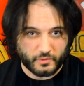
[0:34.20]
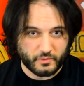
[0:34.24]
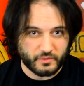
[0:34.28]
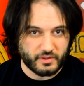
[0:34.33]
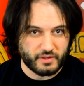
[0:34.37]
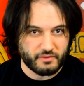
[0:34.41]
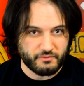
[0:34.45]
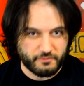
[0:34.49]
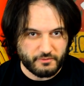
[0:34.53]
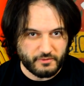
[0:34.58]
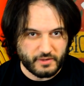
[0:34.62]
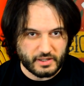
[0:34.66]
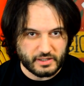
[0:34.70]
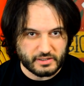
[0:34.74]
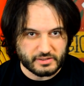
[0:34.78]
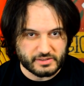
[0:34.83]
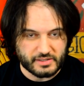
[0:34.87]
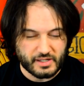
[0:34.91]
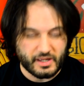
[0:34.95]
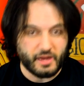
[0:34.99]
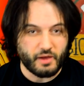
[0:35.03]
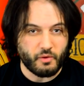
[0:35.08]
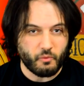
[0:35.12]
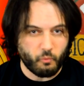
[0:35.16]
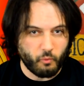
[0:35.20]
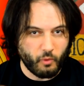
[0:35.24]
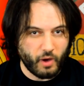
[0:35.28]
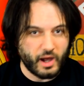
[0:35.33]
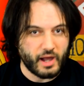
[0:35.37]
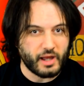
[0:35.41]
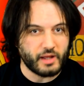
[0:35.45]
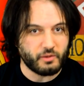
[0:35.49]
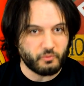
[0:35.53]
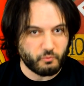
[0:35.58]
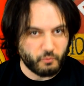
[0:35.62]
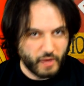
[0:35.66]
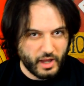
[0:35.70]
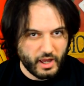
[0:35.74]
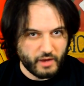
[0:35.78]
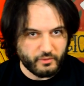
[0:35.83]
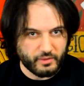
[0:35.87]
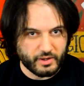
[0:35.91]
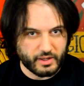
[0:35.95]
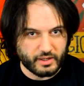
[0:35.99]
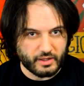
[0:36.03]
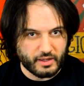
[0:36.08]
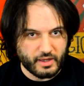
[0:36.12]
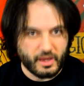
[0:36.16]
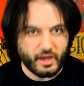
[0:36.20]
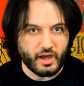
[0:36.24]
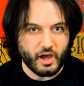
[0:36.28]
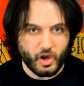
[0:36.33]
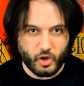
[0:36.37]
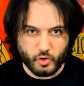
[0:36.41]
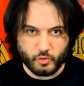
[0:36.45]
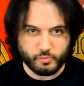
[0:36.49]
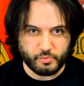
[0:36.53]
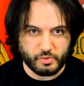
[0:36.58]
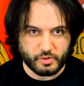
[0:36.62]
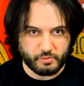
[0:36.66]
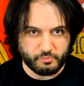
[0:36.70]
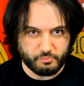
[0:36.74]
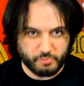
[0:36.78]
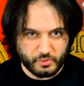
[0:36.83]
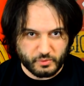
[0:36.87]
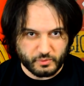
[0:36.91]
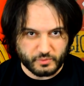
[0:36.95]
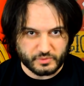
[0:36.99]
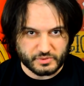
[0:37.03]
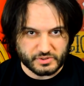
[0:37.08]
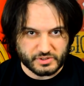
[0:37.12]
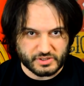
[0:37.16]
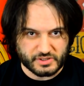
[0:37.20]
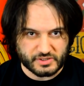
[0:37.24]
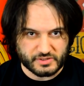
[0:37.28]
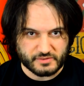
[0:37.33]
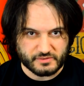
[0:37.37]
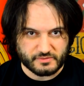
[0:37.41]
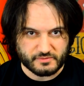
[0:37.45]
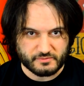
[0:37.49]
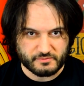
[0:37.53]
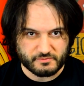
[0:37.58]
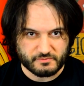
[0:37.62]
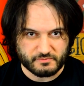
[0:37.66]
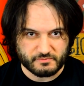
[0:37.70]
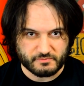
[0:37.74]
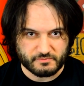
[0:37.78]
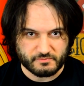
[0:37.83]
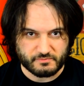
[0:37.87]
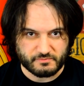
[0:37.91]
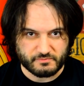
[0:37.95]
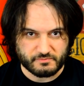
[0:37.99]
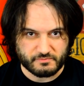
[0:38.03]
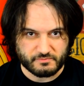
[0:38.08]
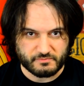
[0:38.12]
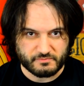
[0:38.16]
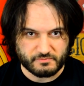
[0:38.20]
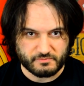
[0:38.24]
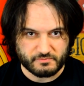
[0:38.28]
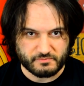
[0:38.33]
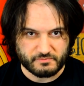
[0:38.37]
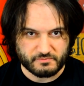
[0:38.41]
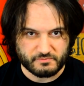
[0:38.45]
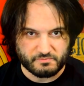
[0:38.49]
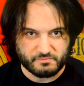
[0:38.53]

for their feet while wearing open boots. A quick answer to that